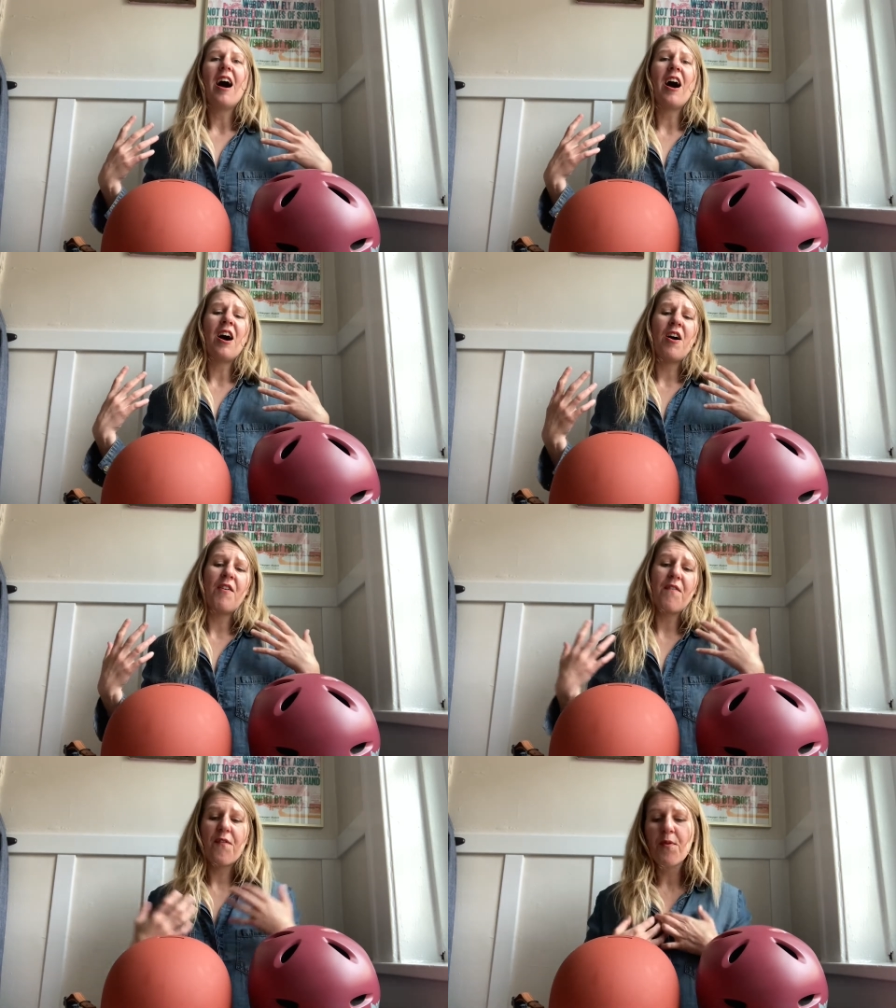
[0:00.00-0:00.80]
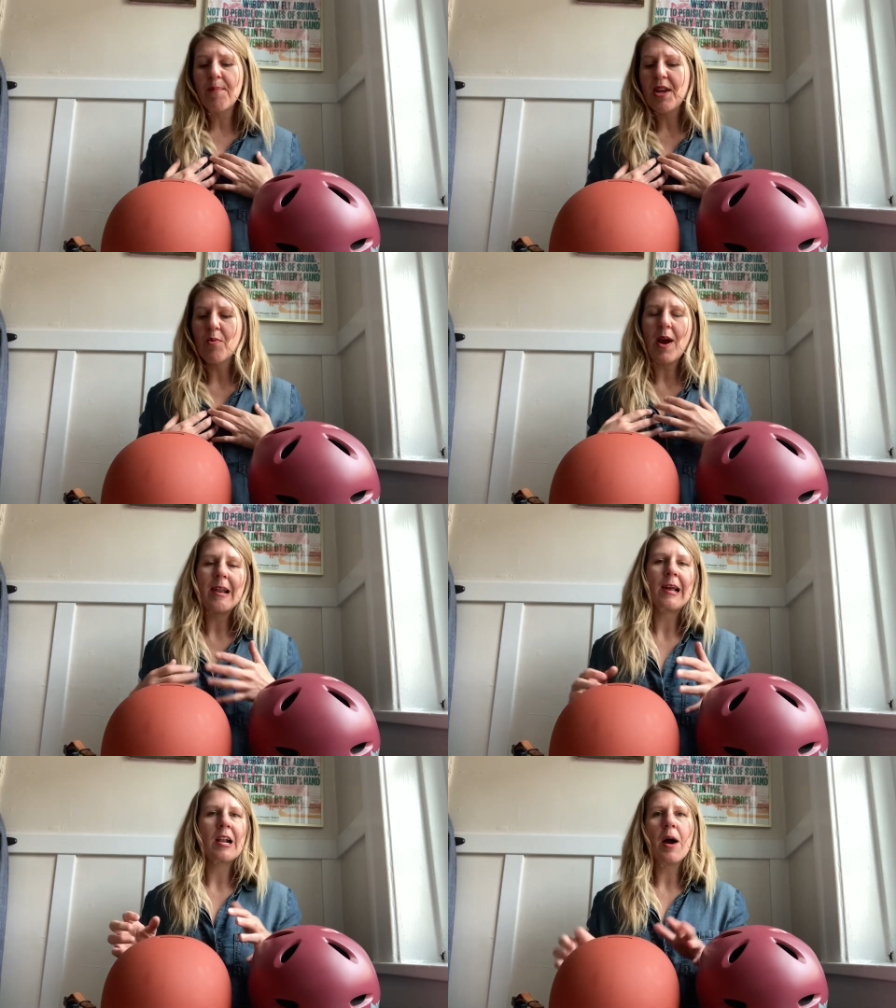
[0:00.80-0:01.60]
For me,
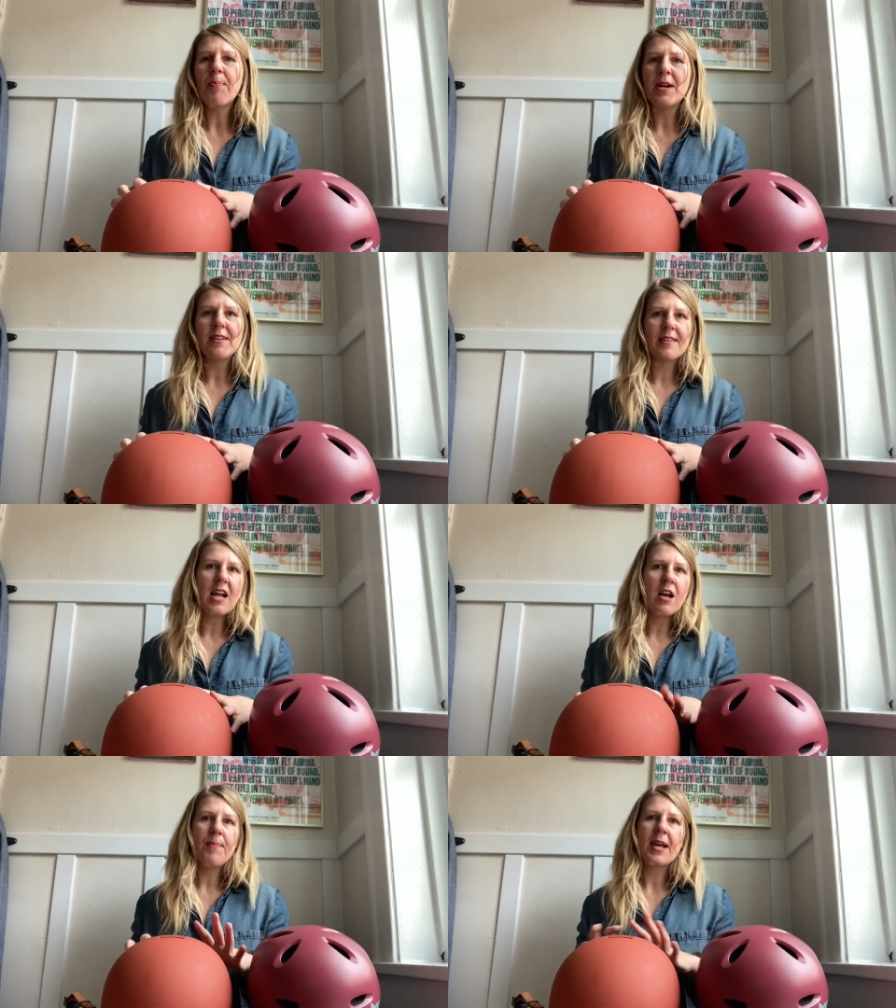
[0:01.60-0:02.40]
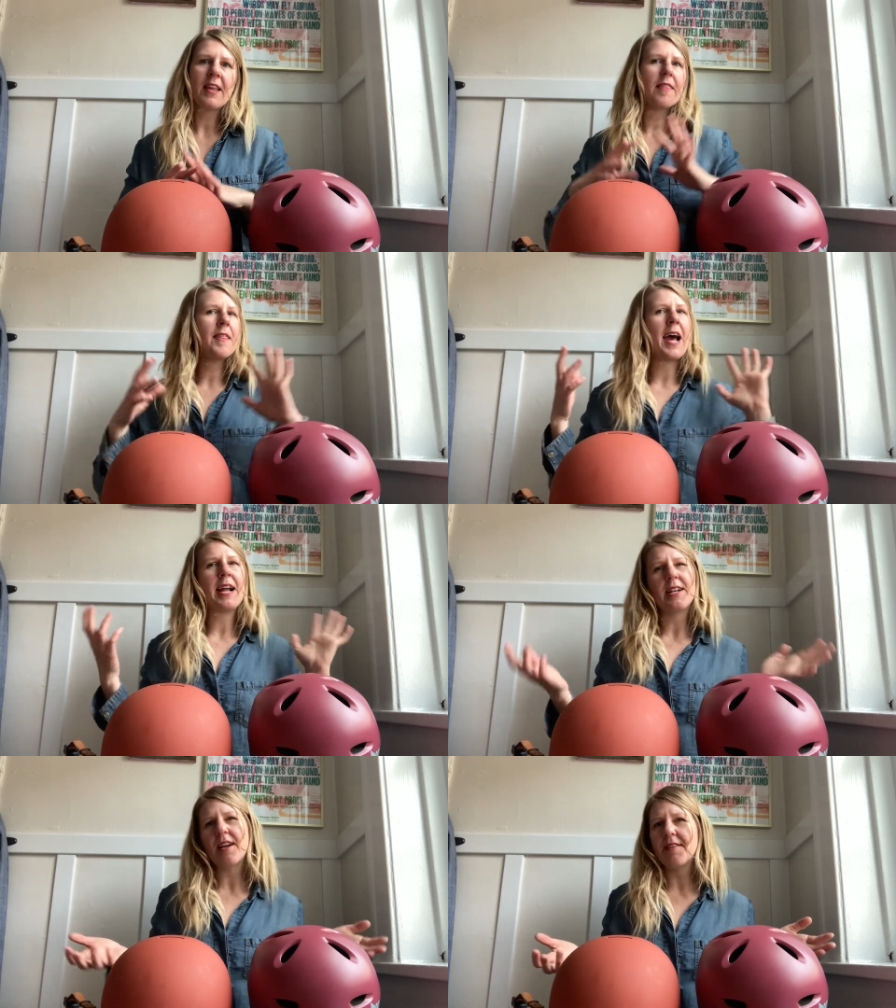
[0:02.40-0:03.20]
riding an upright style bike,
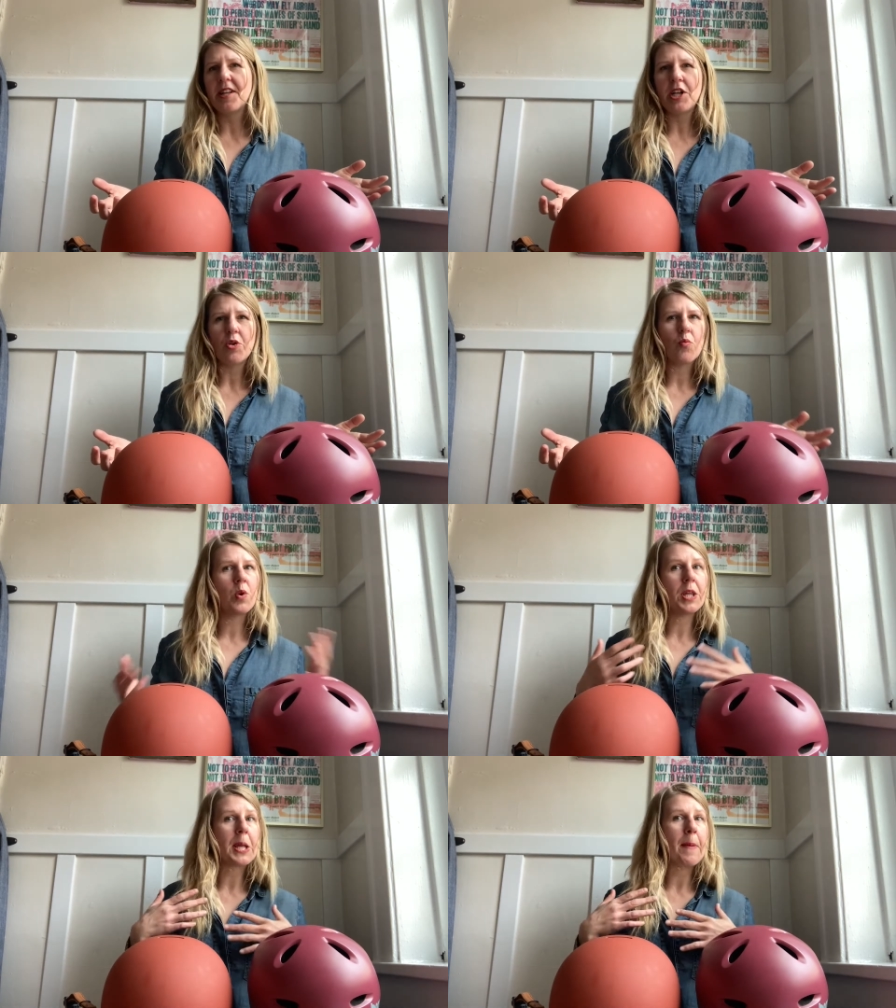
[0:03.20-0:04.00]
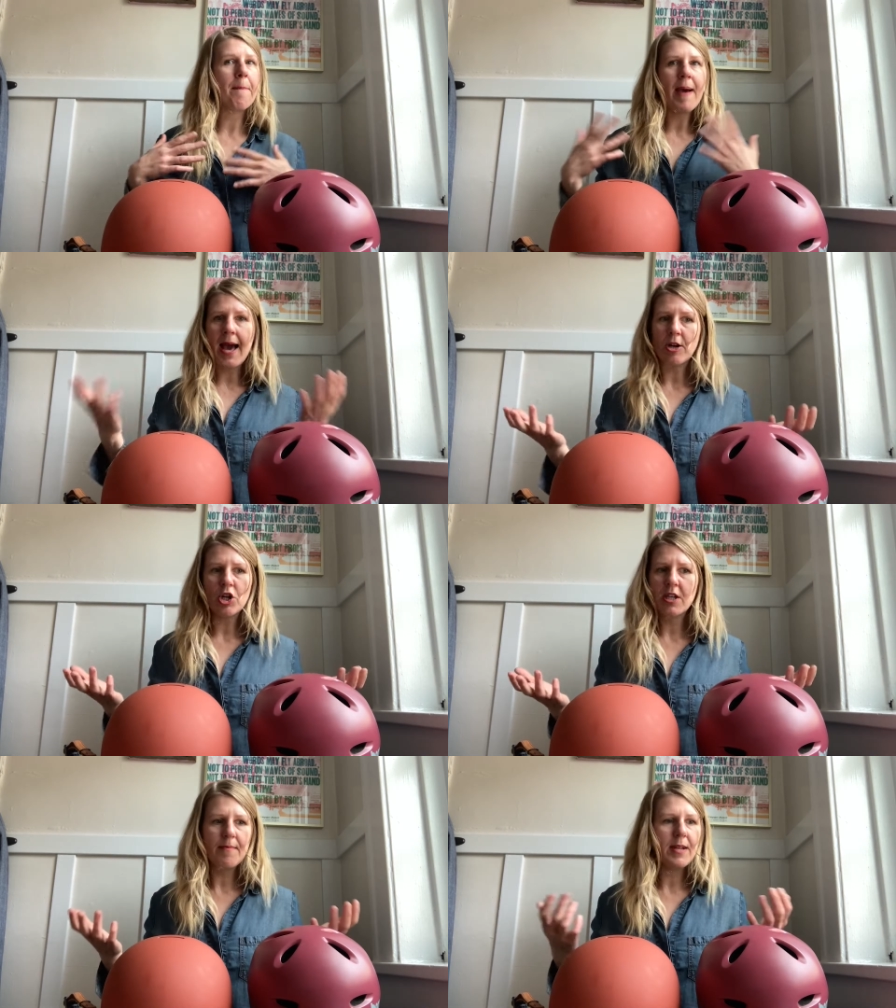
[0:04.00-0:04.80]
that doesn't really matter
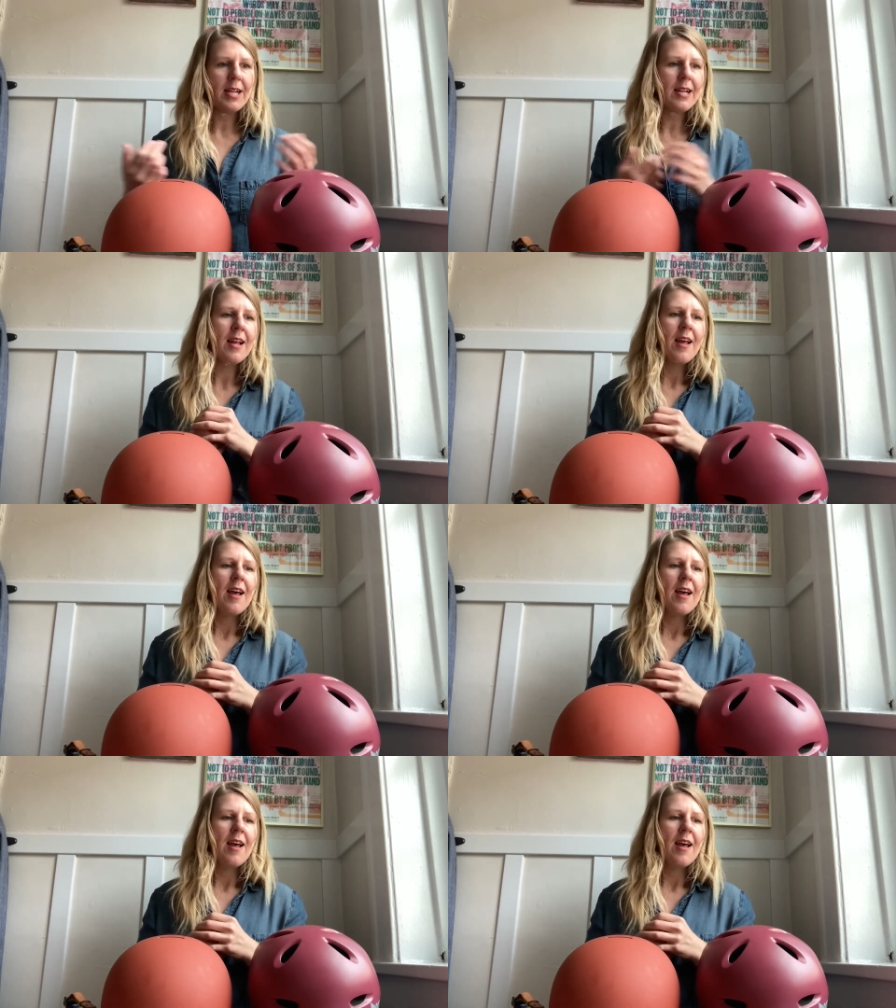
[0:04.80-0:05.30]
to me